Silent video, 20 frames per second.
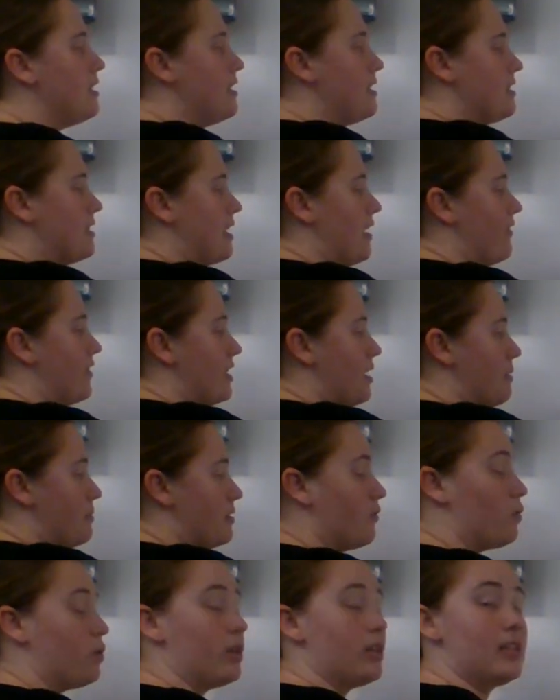7 times
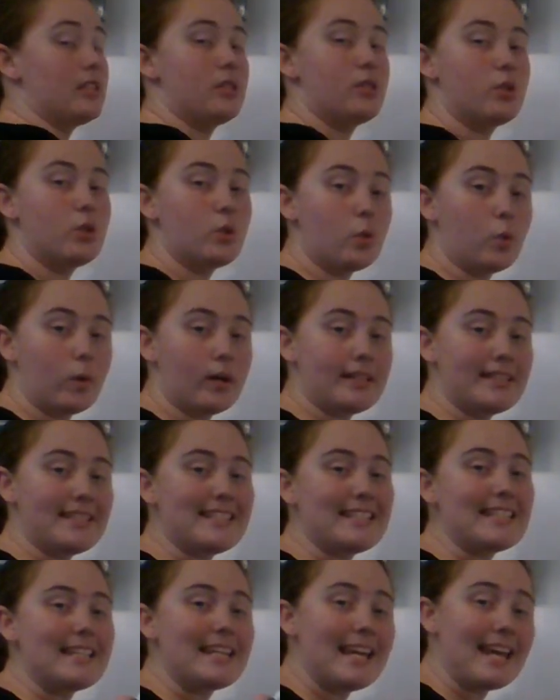4 is
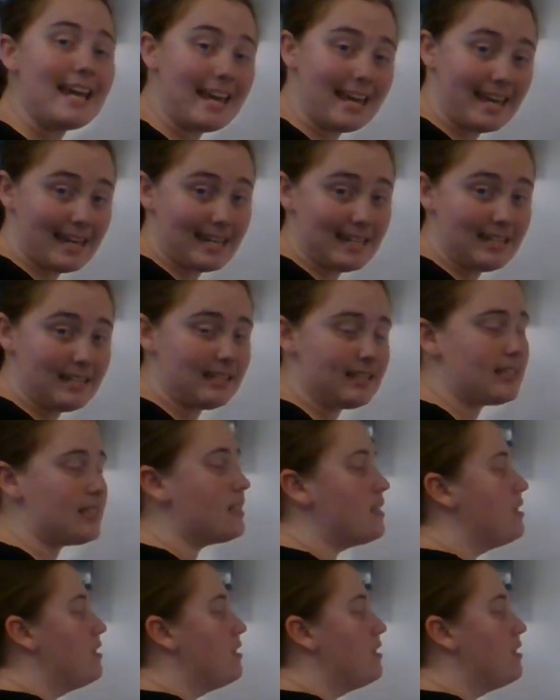28.